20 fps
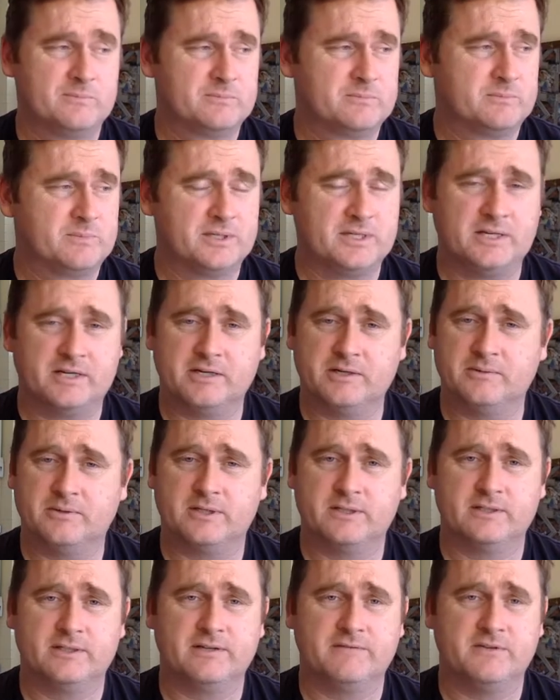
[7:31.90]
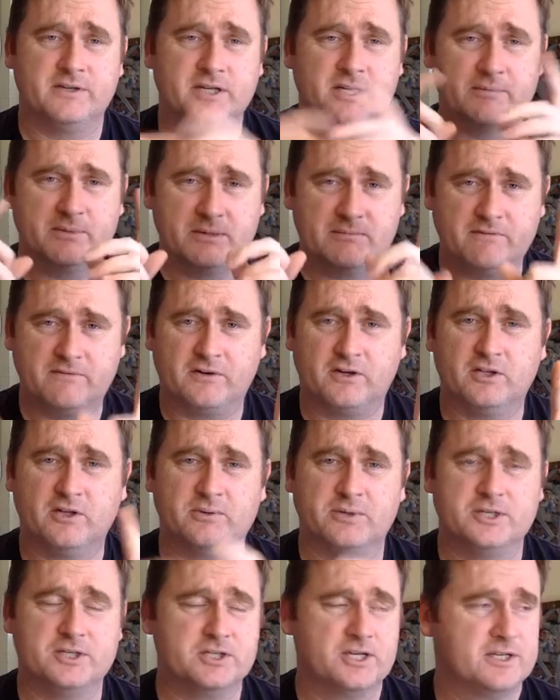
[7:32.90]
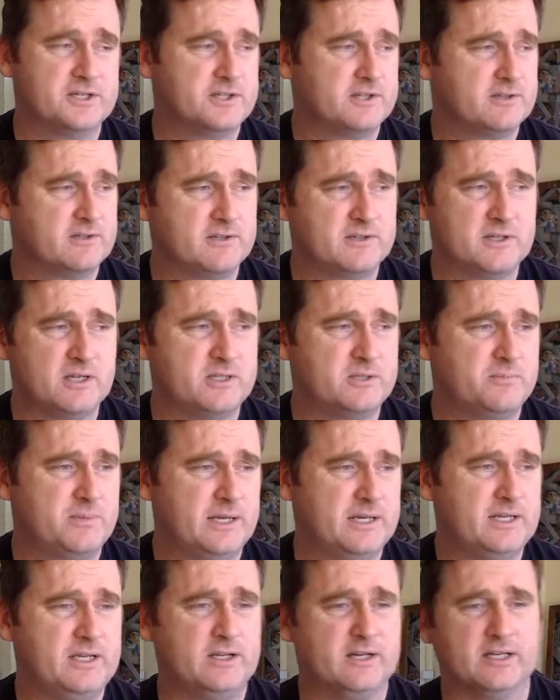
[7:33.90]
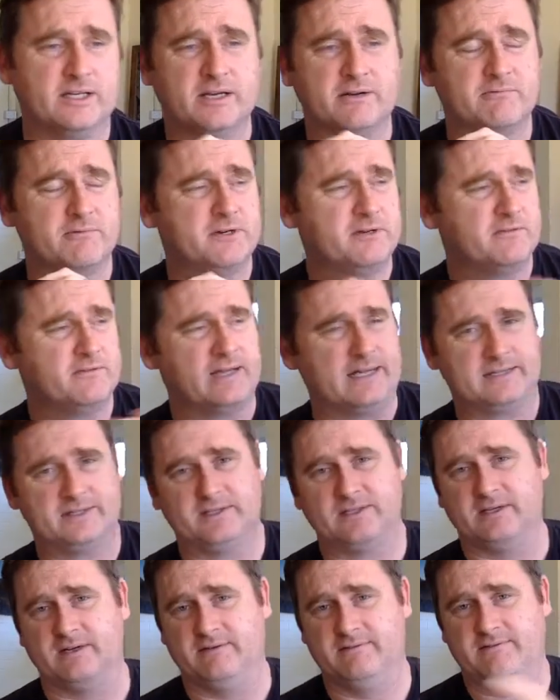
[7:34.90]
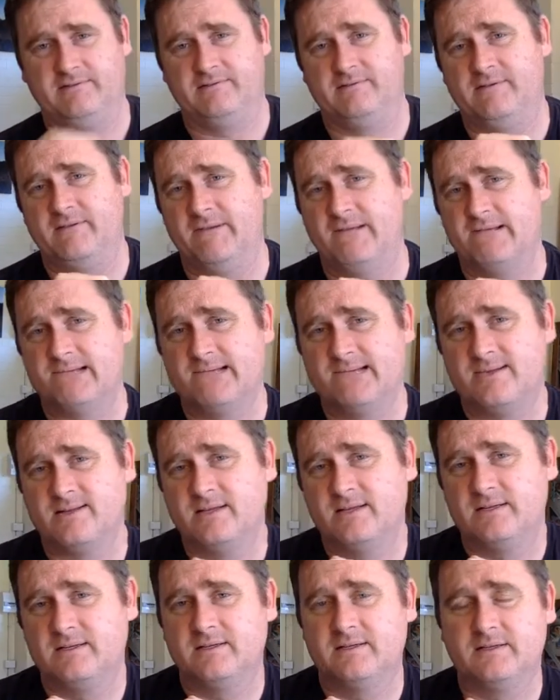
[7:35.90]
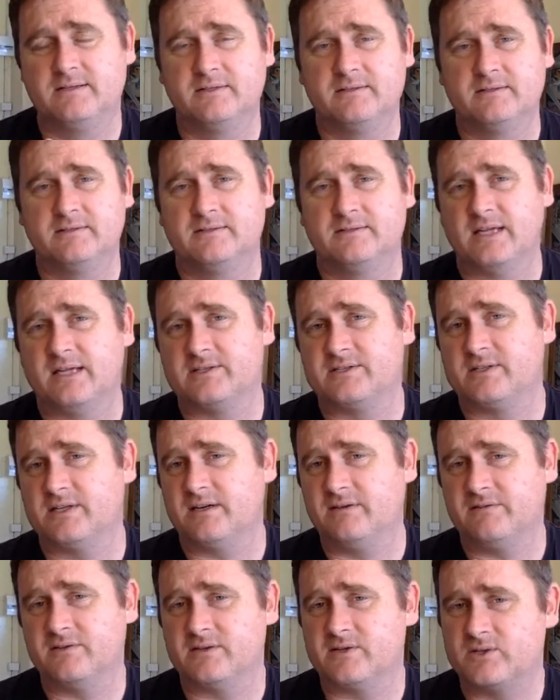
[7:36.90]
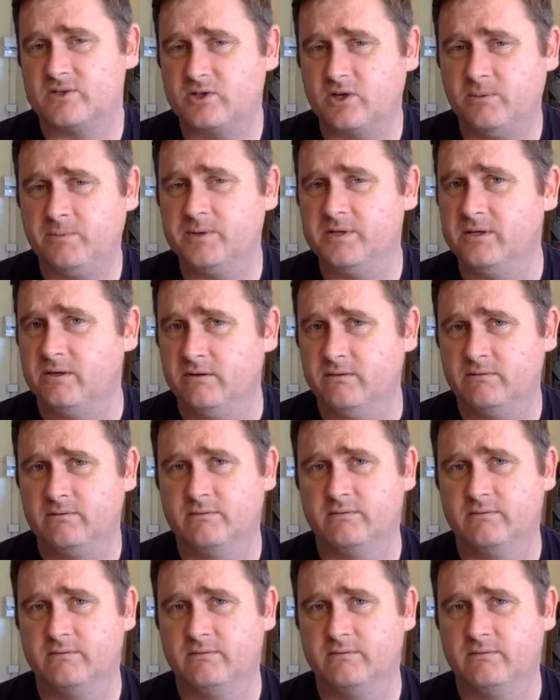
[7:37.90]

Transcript: But you know what? If you're going to be following Jesus, it's better you to get rid of that stuff that's stopping you,